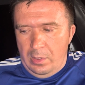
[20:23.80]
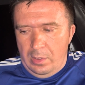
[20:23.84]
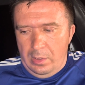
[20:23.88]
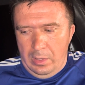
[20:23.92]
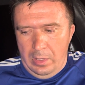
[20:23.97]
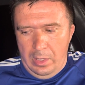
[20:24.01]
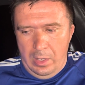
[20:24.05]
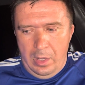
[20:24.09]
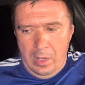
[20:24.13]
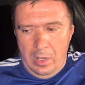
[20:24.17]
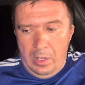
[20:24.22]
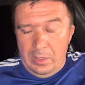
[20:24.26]

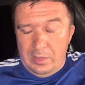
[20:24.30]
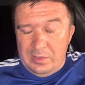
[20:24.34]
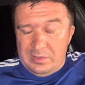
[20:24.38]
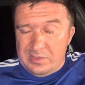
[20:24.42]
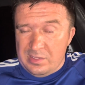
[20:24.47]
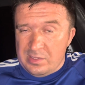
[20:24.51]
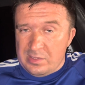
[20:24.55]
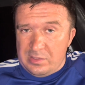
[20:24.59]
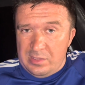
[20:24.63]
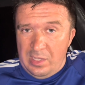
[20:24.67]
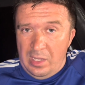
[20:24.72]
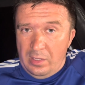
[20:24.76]
It's a
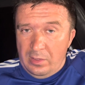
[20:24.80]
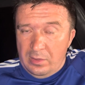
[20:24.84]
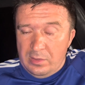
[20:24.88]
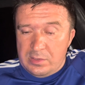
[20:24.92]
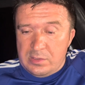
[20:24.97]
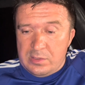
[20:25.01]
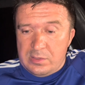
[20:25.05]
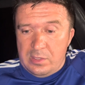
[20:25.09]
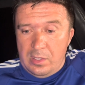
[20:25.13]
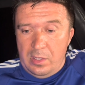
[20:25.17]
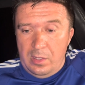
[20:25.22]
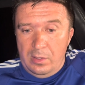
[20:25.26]
stainless
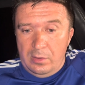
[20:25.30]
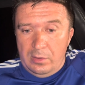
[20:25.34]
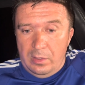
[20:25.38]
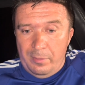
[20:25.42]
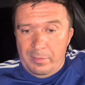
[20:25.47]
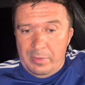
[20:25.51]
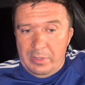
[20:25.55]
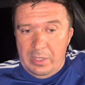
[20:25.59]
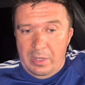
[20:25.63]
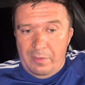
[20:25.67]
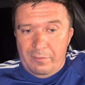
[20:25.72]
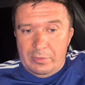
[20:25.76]
steel. I
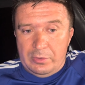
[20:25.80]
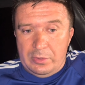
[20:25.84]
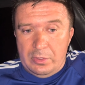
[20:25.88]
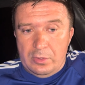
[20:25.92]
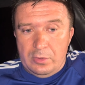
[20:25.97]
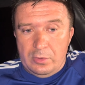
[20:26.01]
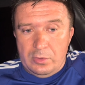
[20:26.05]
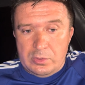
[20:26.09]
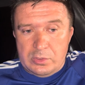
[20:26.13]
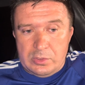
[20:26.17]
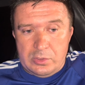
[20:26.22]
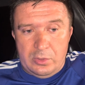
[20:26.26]
mean, everything
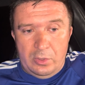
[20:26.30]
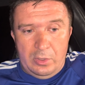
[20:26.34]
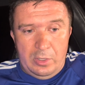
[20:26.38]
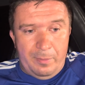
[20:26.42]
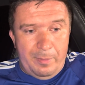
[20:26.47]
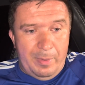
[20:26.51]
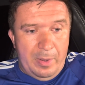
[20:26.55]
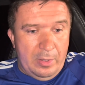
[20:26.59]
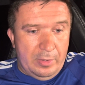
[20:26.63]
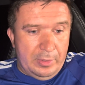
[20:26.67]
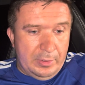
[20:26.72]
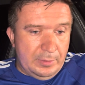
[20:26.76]
looks good
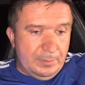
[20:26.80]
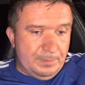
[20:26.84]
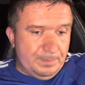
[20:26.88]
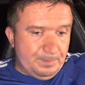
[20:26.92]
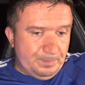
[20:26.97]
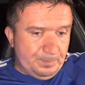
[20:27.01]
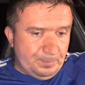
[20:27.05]
about it.